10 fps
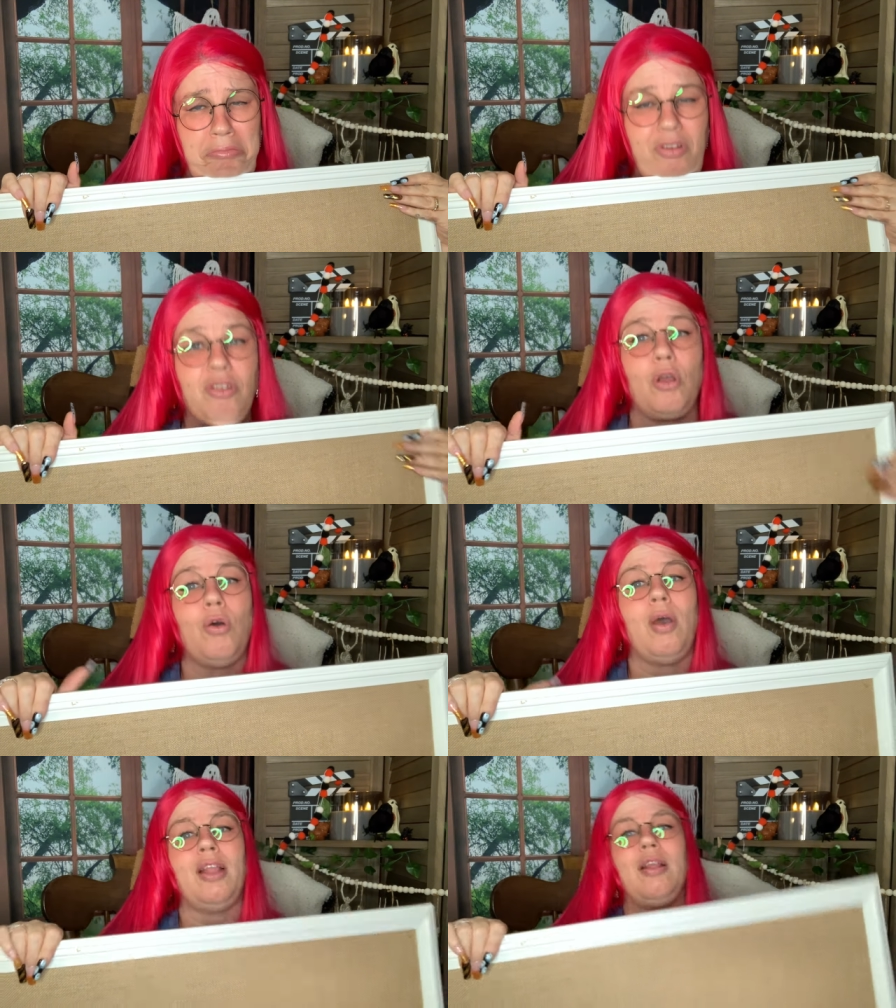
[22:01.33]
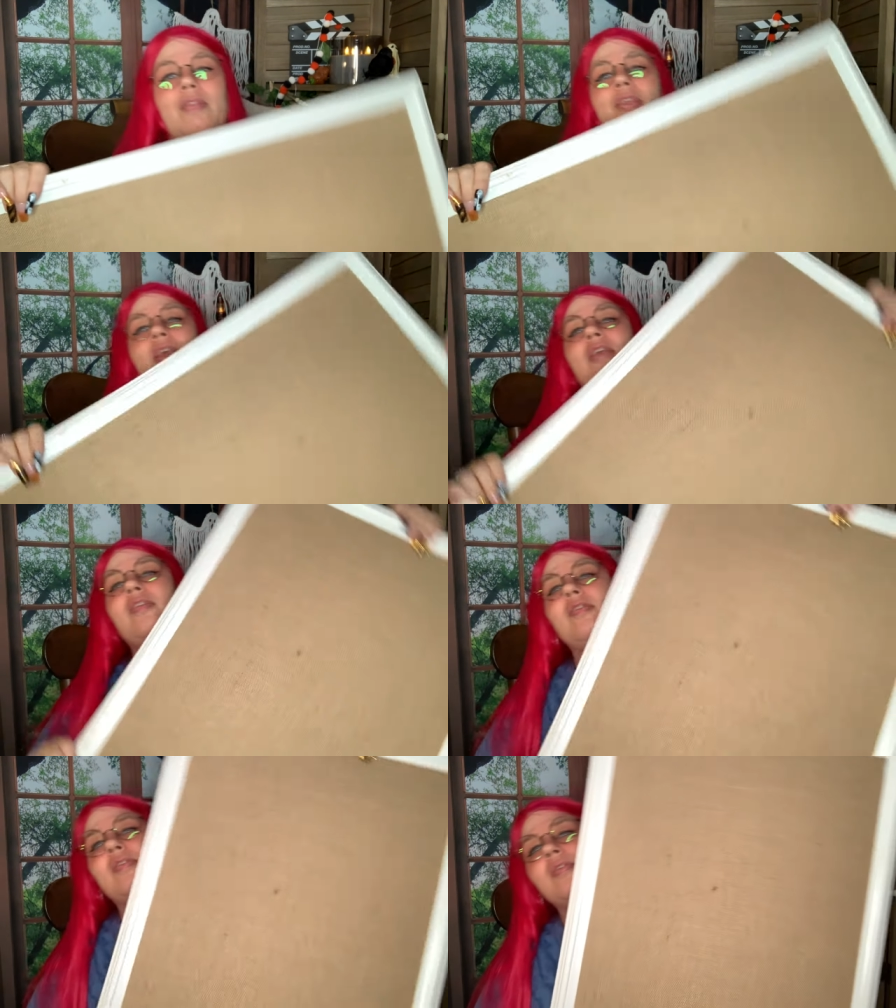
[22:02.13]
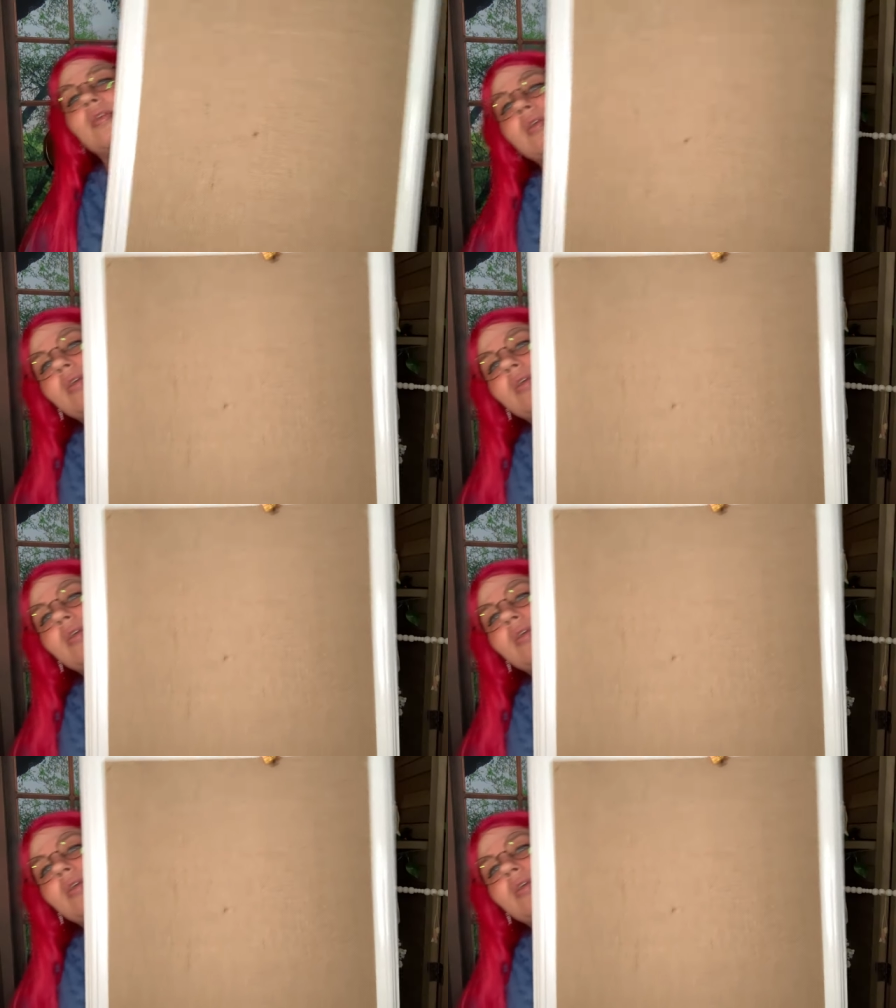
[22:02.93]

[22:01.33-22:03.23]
So I thought this